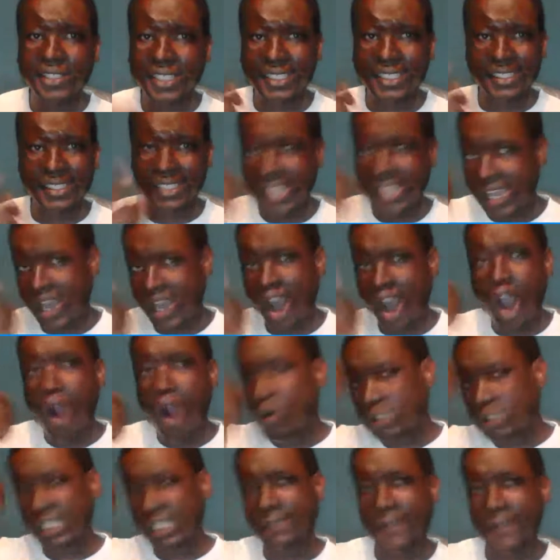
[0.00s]
does take
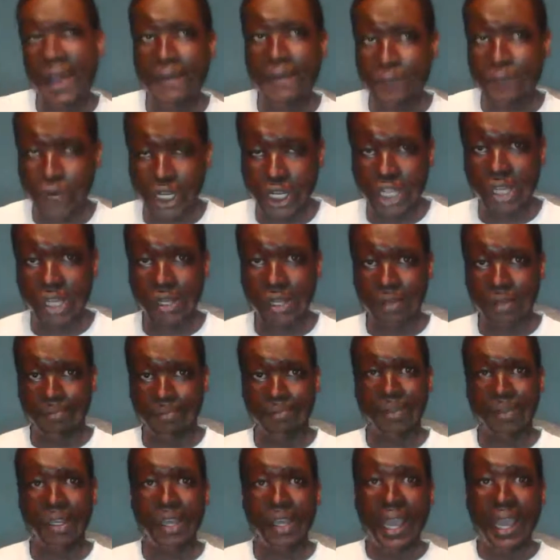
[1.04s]
out of Africa
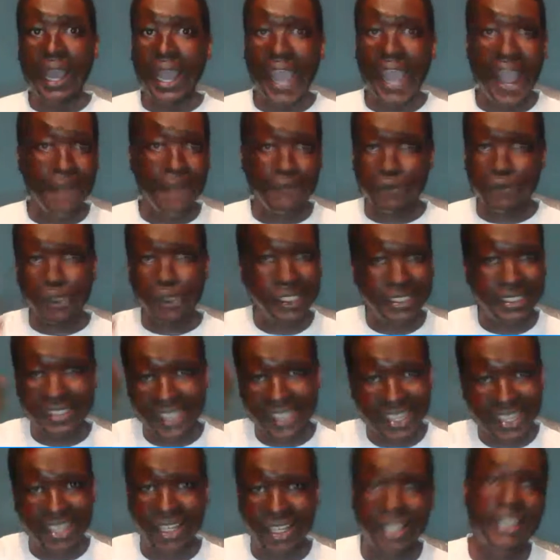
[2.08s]
every
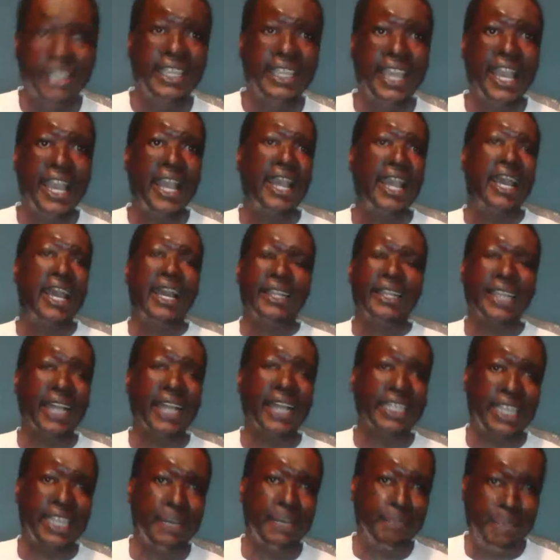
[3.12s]
single year that
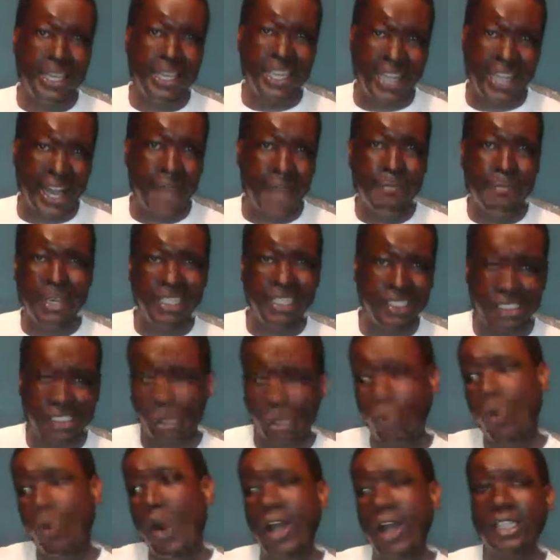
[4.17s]
could be coming
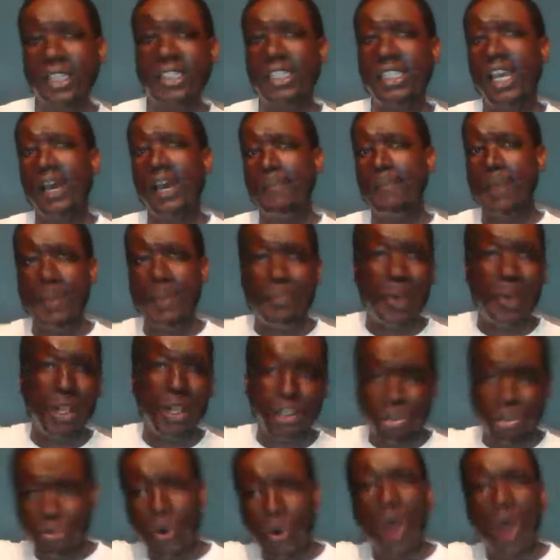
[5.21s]
towards people
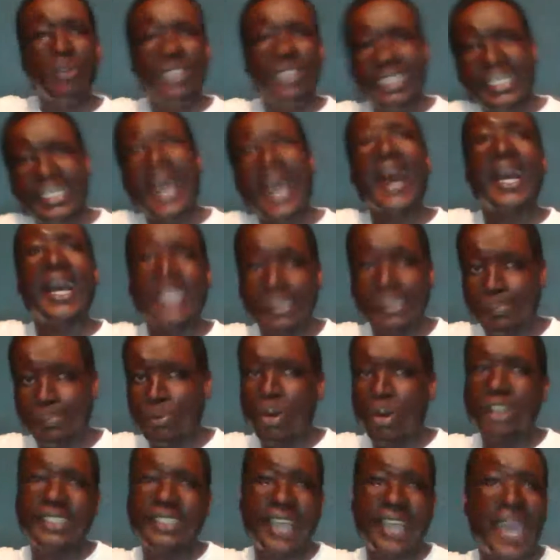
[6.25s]
throughout the
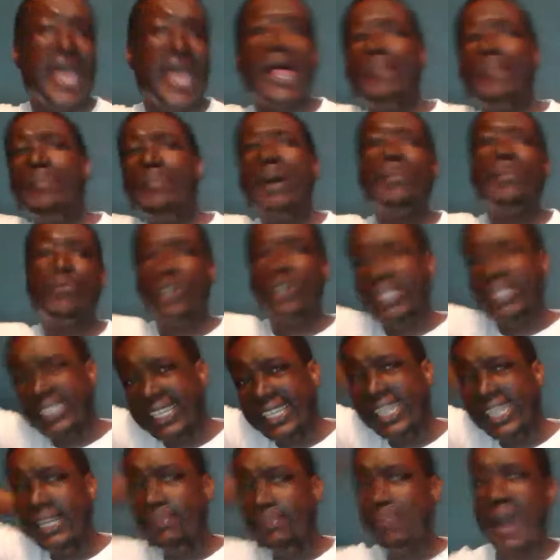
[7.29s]
diaspora to help them
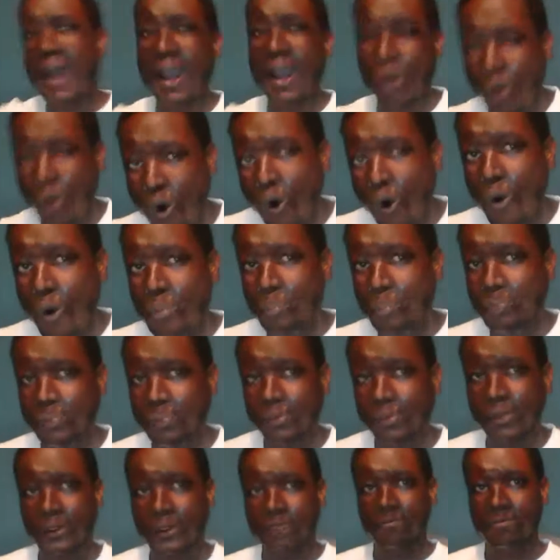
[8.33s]
return back home.
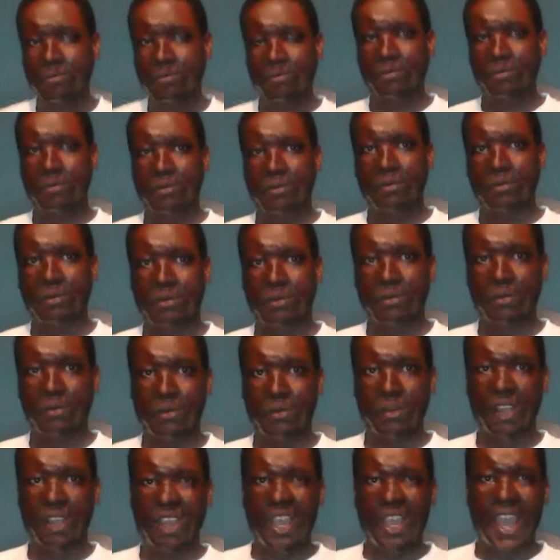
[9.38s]

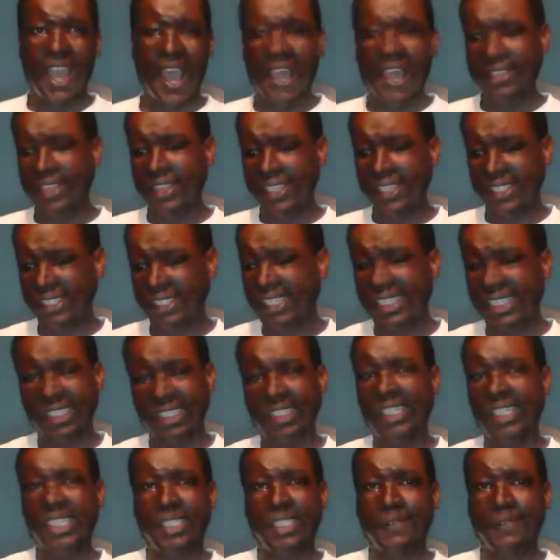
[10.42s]
And
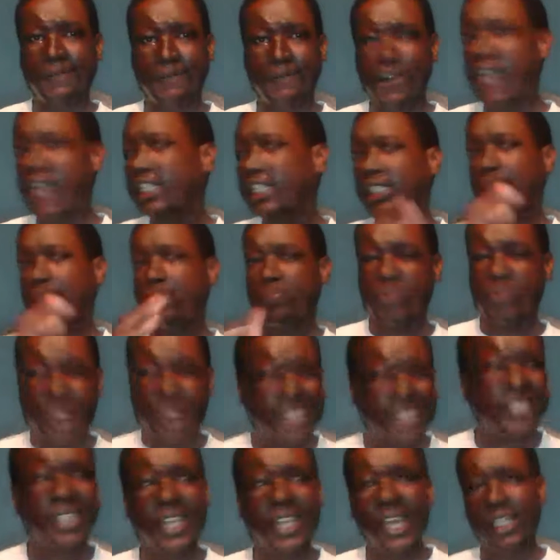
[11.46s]
this French
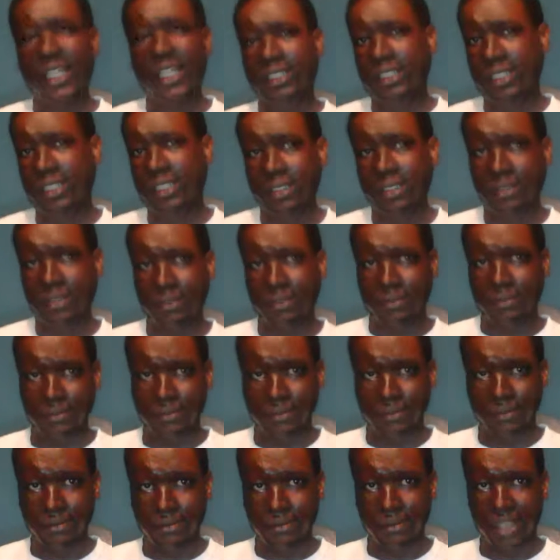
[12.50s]
president
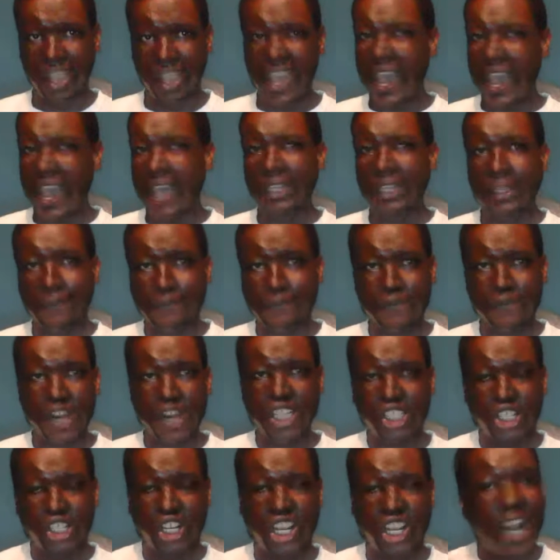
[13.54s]
and the
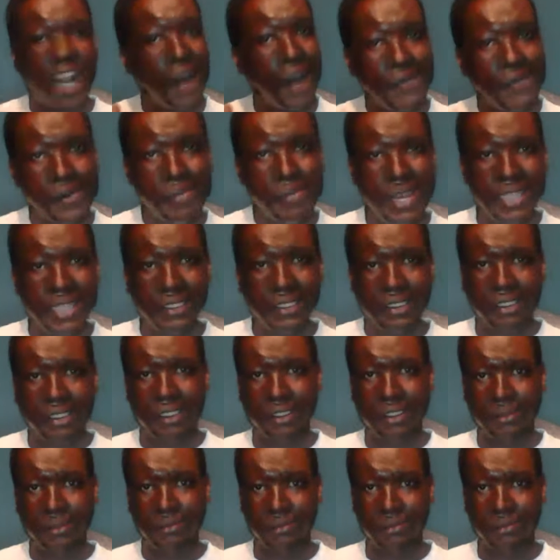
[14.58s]
French government